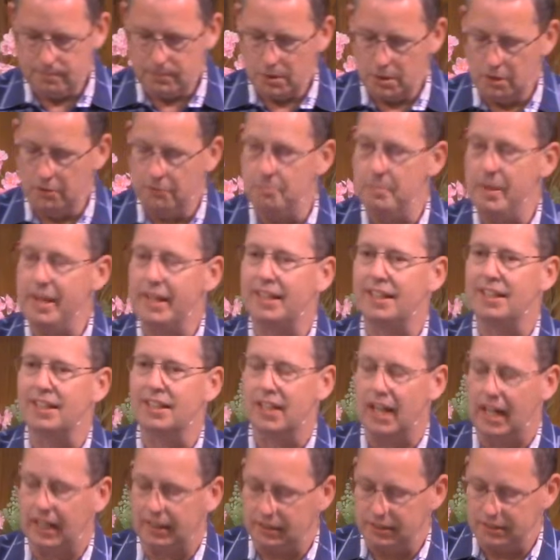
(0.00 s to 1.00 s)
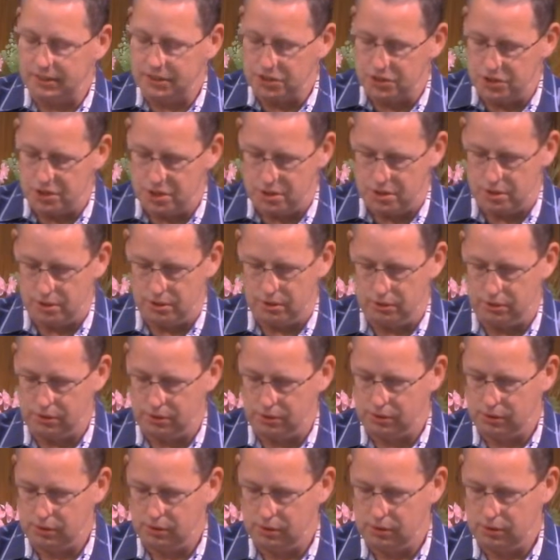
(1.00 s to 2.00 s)
of making godly decisions.
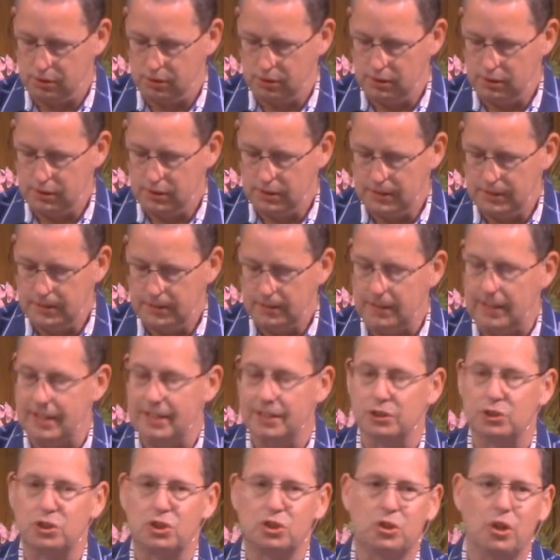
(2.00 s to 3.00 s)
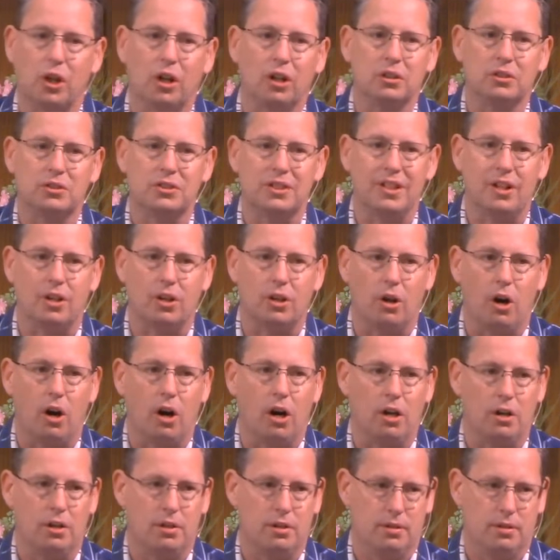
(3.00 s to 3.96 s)
And it starts in our heart.